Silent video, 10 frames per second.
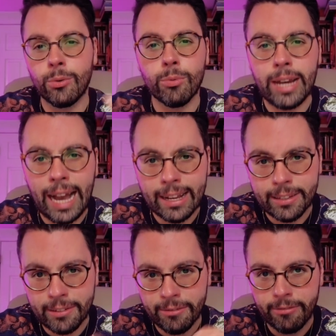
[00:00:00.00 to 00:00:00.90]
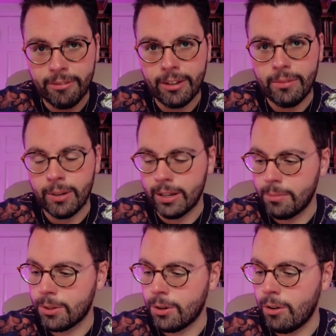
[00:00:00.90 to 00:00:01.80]
reactive when it
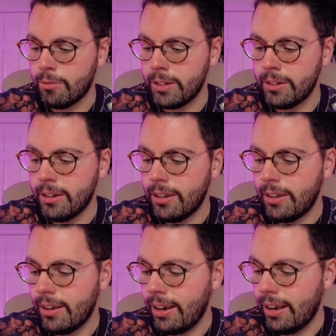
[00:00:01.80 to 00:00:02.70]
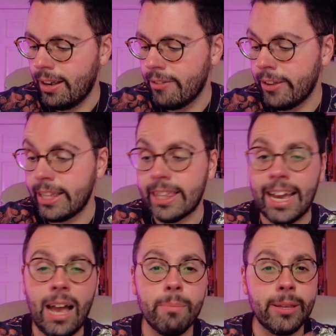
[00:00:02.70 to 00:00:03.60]
comes to COVID. If
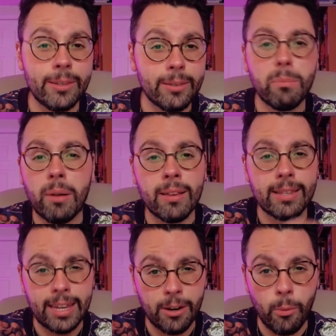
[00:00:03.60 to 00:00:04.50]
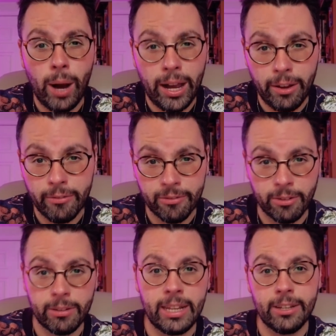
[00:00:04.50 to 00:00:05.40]
anything happens, it'll probably take a while
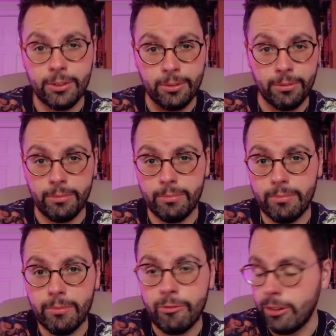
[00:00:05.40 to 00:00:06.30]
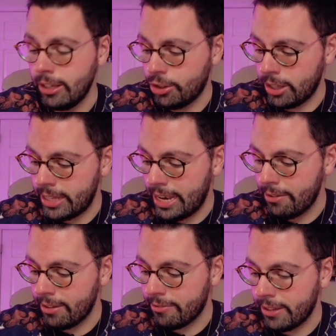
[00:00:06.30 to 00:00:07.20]
for things to fully shut
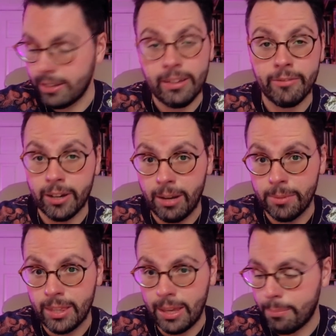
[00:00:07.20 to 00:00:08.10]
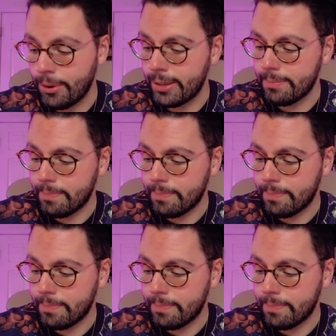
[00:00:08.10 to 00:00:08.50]
down if it comes to that point.